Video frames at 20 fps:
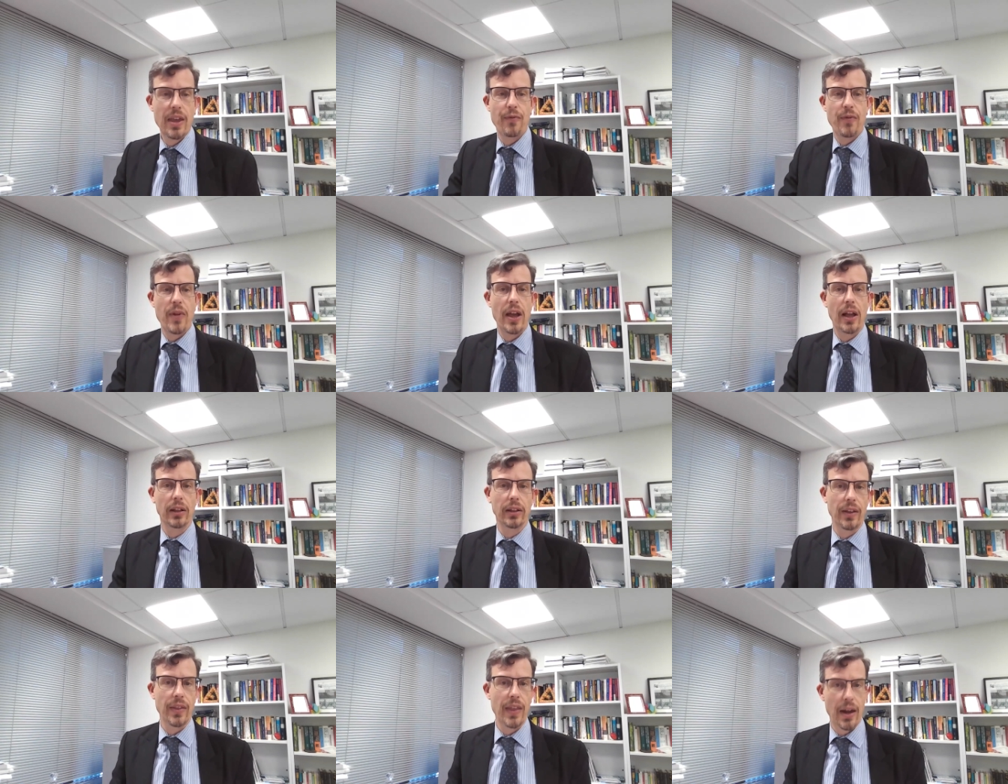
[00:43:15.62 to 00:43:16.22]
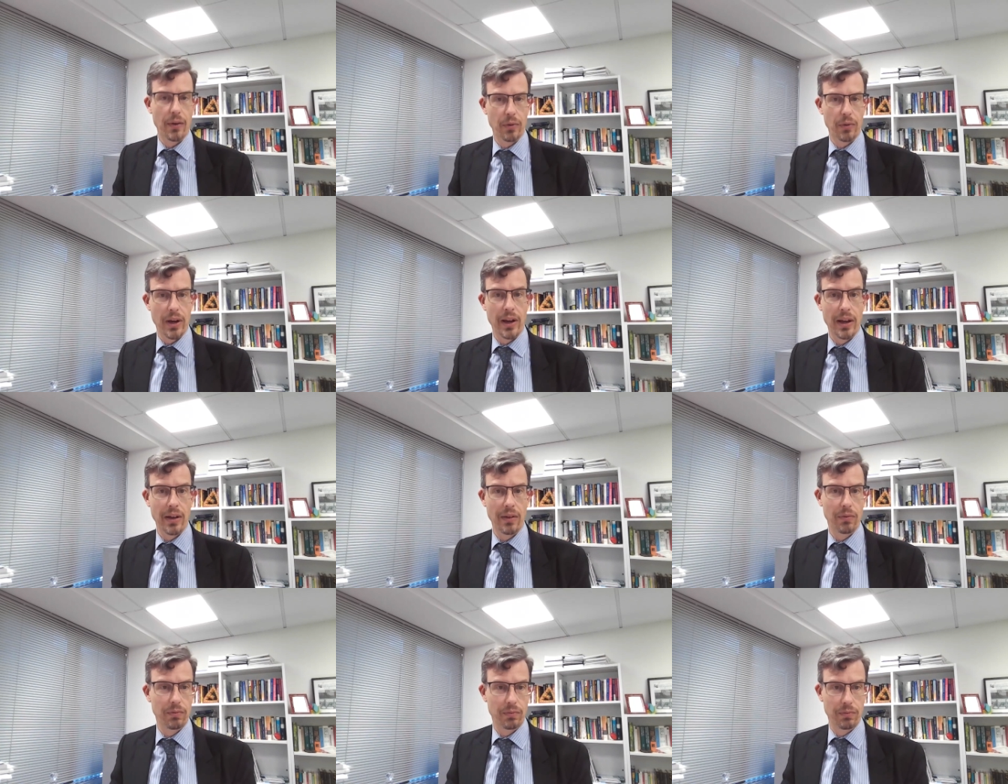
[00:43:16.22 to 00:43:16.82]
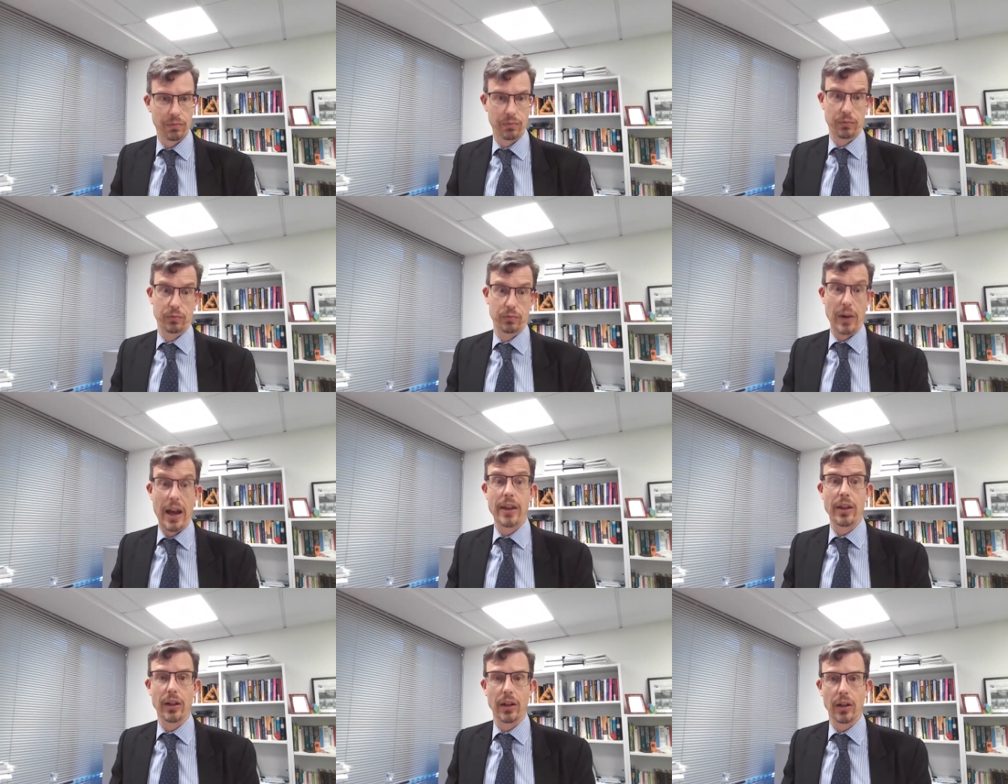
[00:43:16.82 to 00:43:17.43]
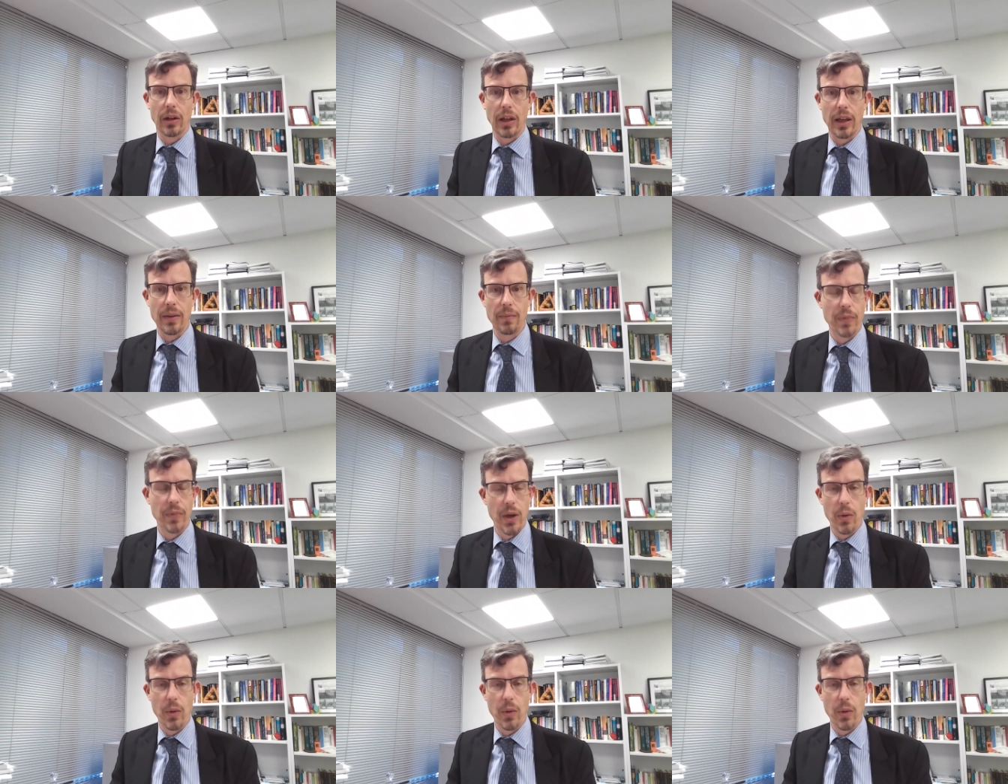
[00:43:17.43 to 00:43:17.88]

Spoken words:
They failed in that regularly.